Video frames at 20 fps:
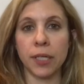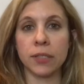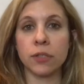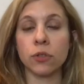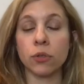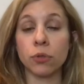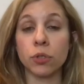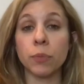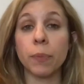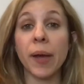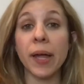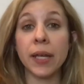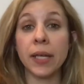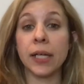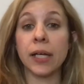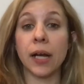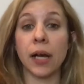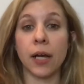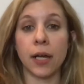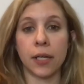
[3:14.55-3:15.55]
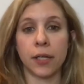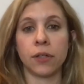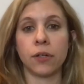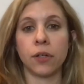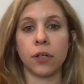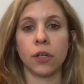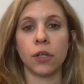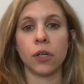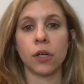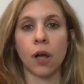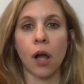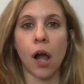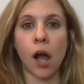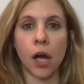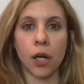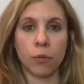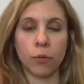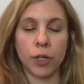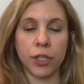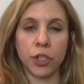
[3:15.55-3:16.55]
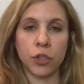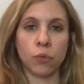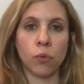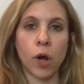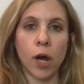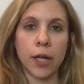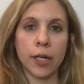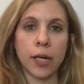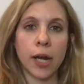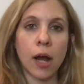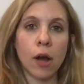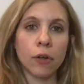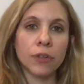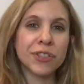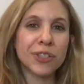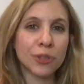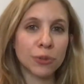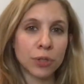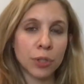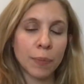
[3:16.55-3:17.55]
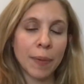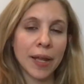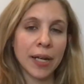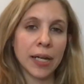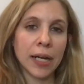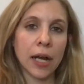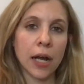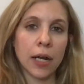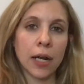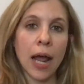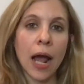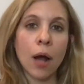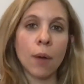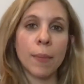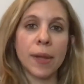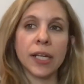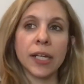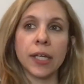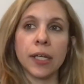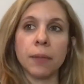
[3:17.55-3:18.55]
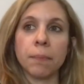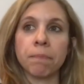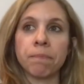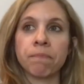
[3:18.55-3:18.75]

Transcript: So depending on what you want, also depending on how many